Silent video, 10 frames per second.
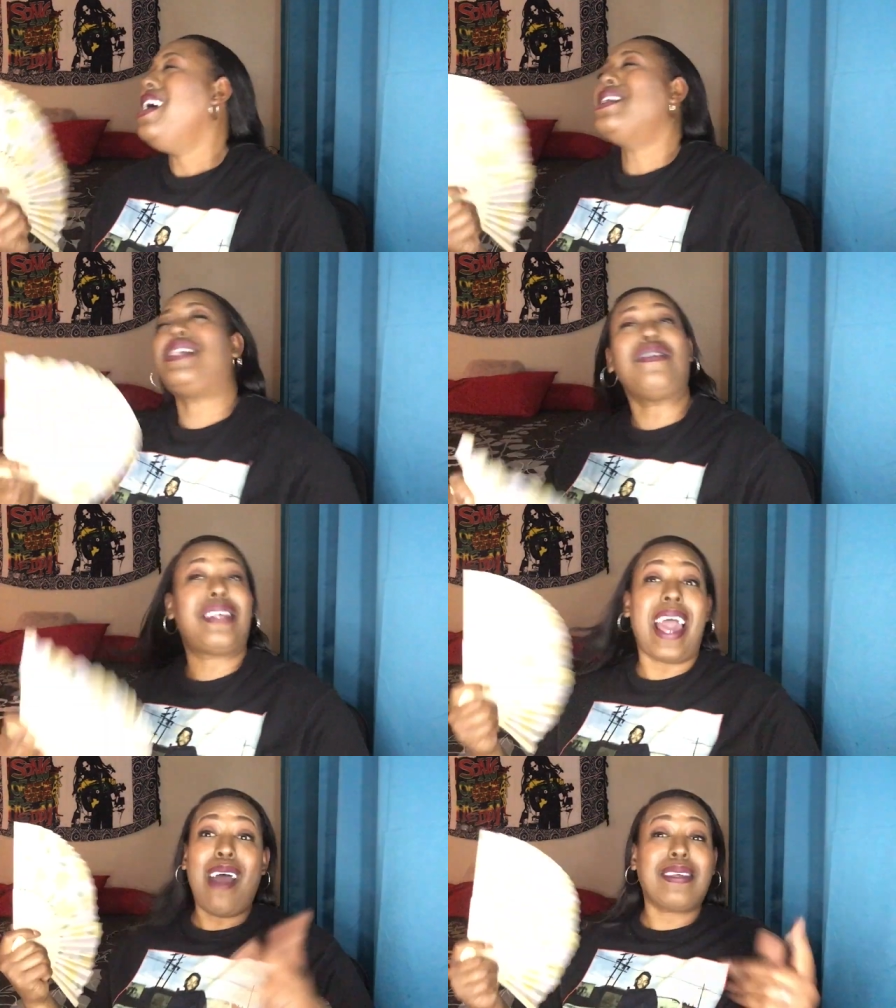So
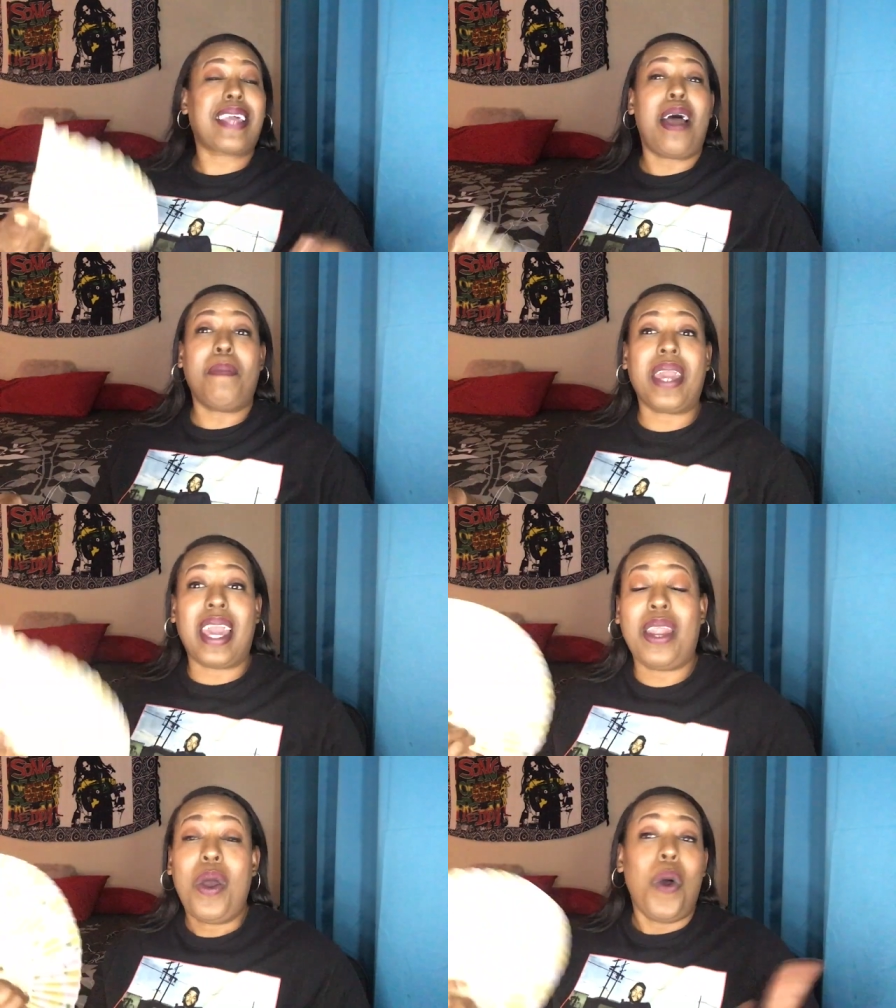Zell's come
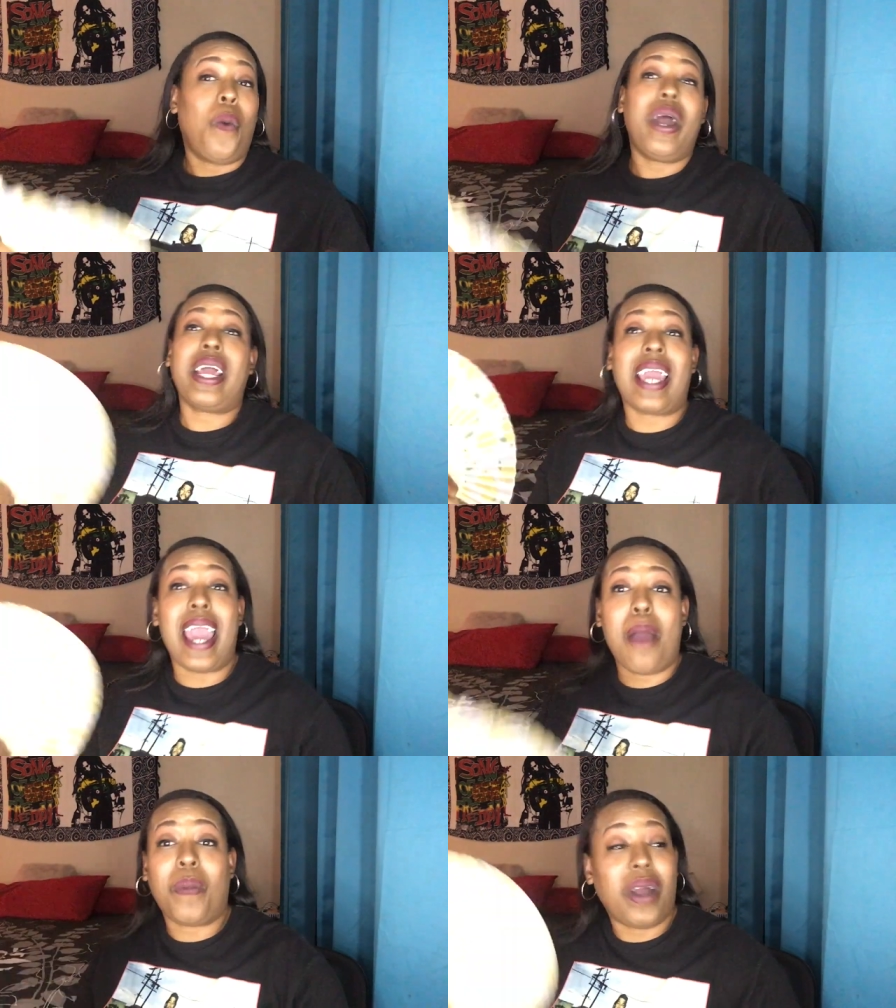in with a
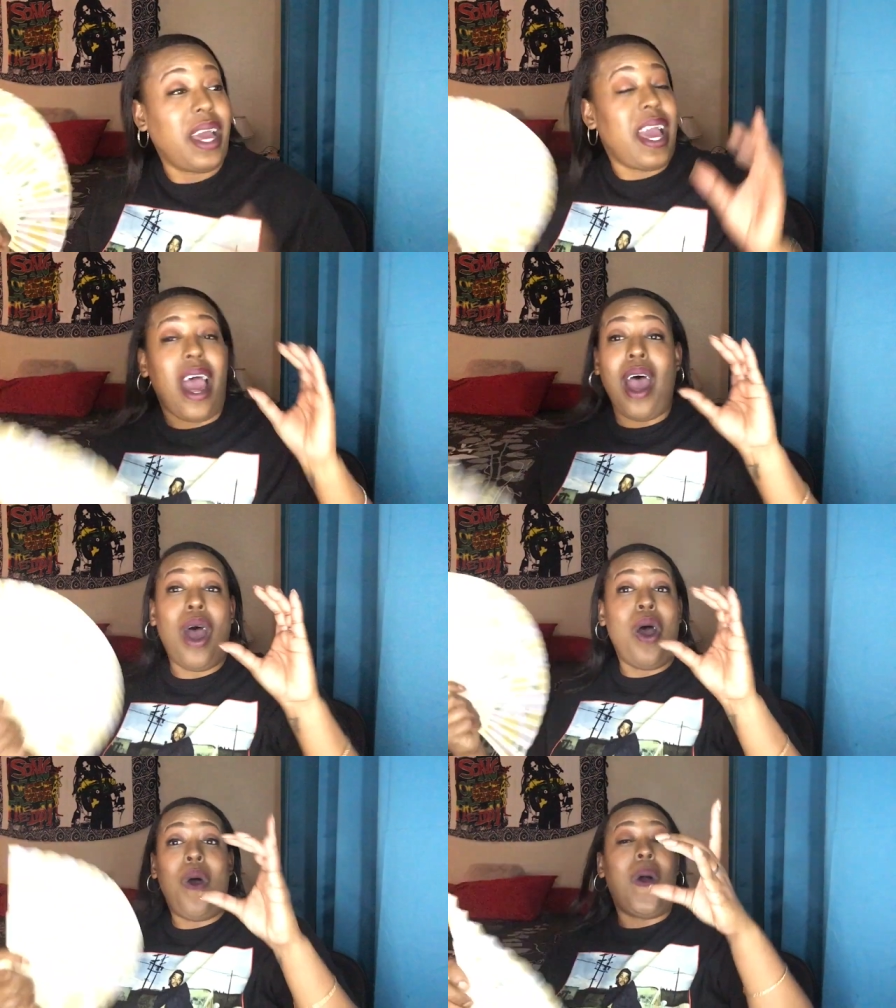camera.
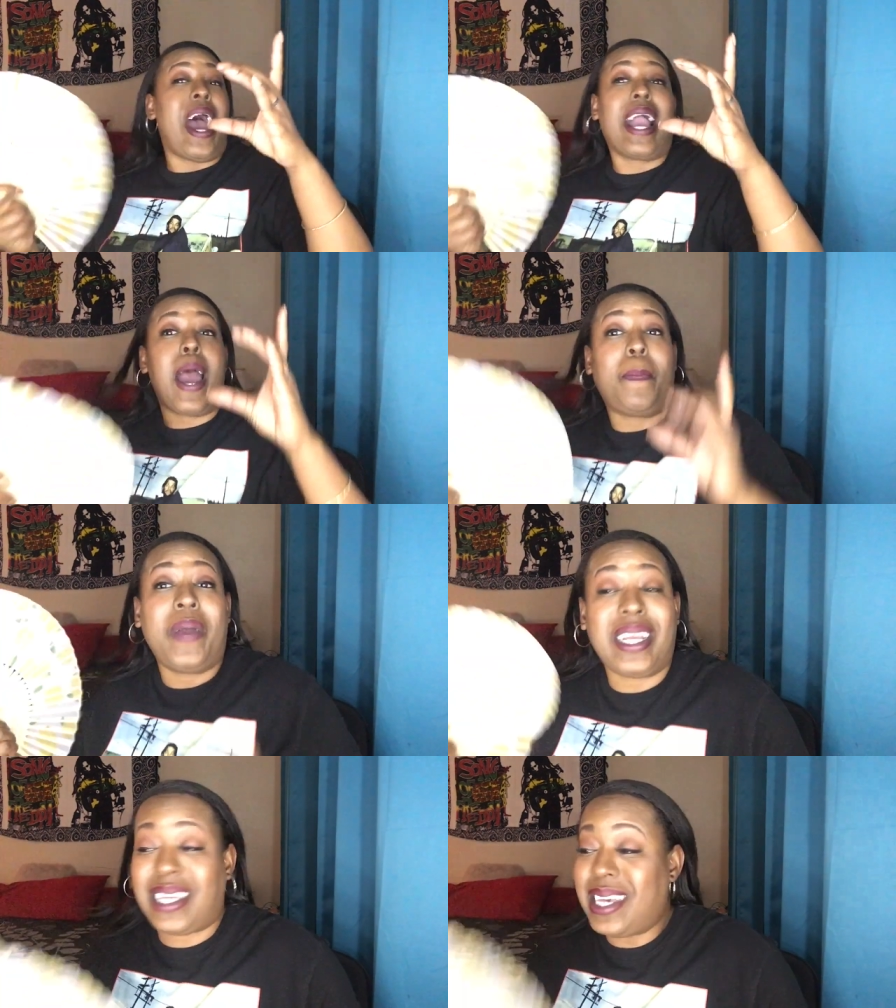Oh, I got
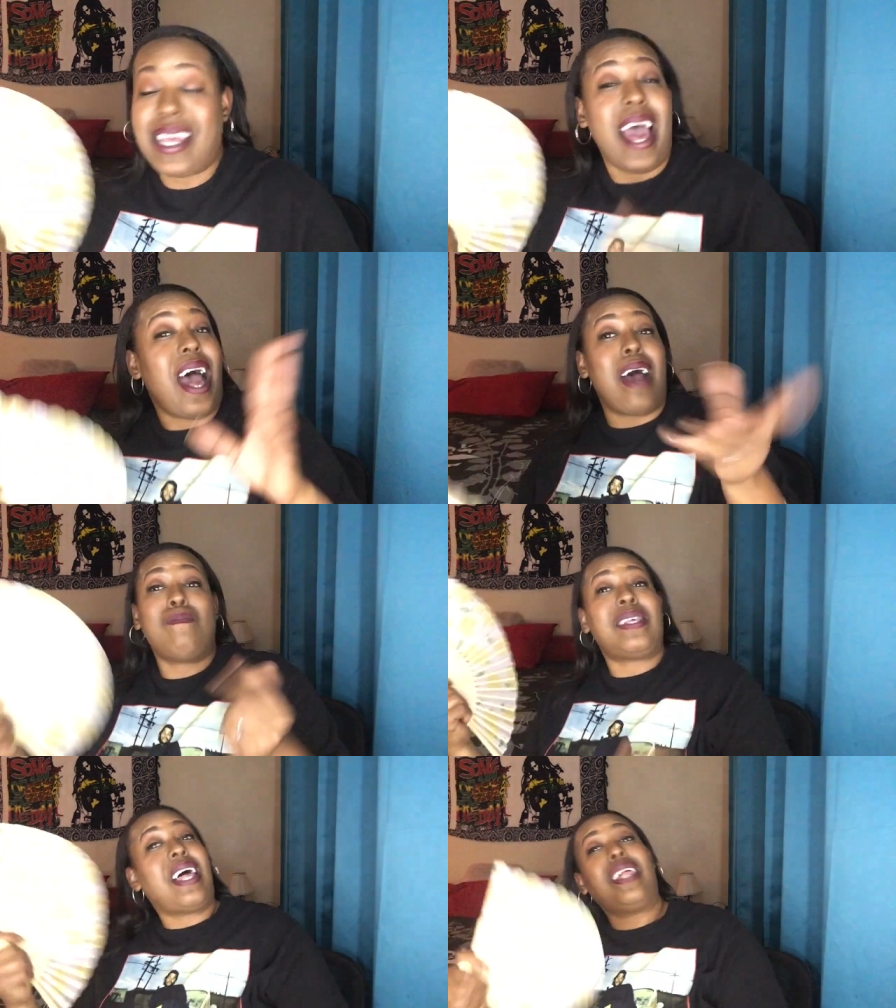pictures. I'm
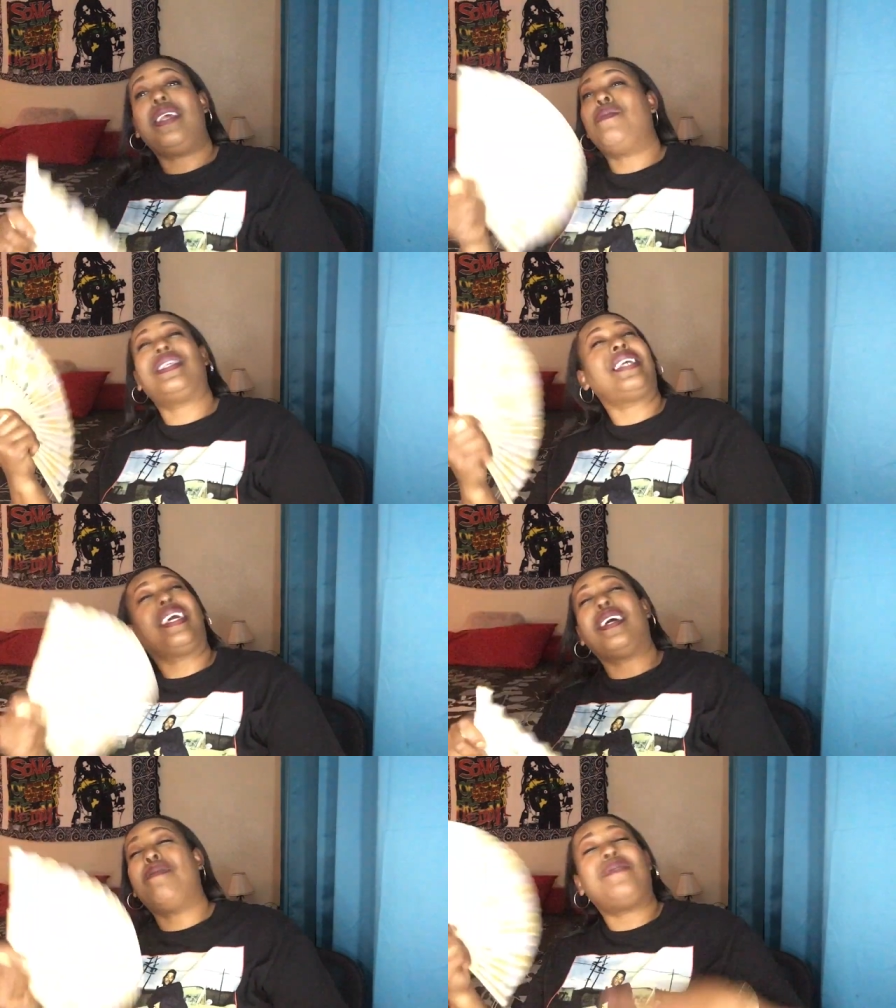selling them to
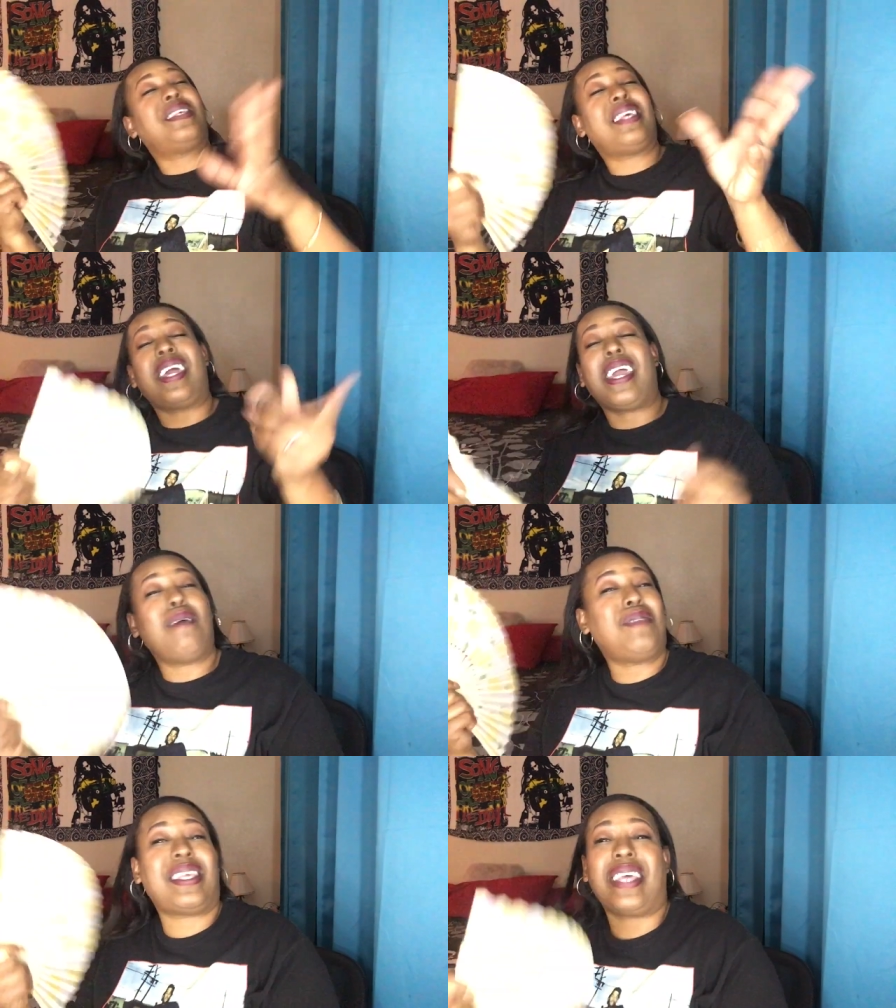TMZ,
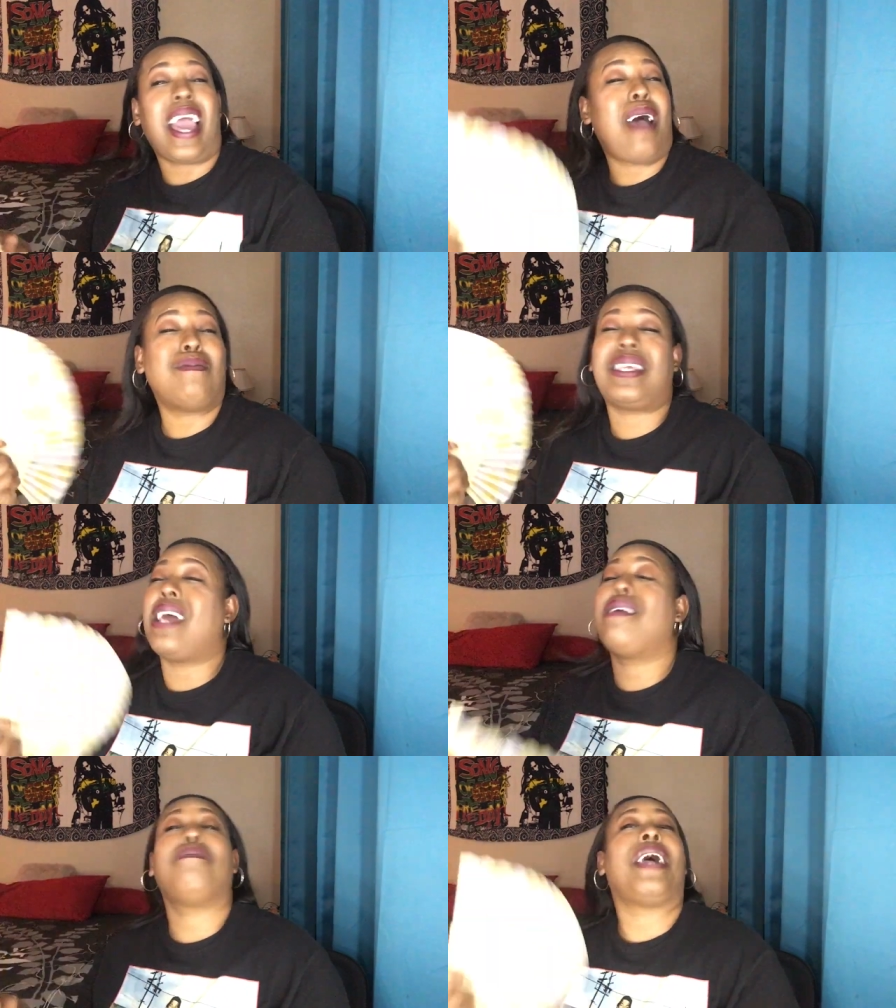MC. I'm
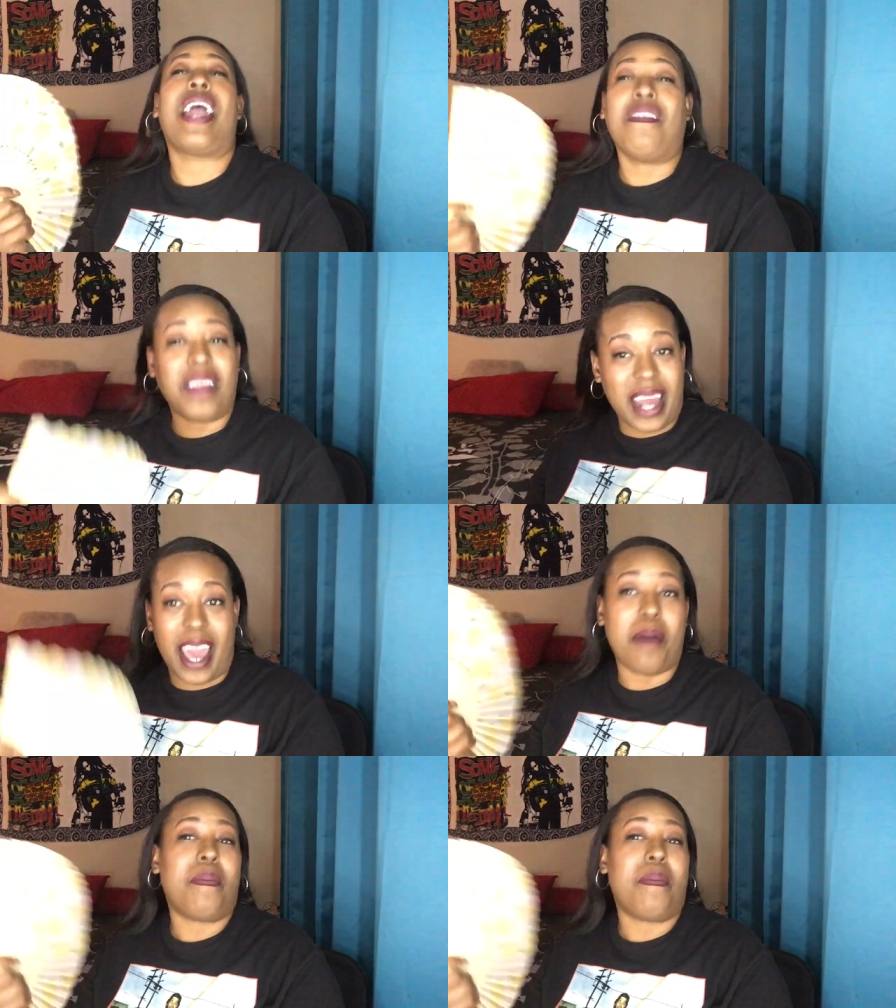selling them to every damn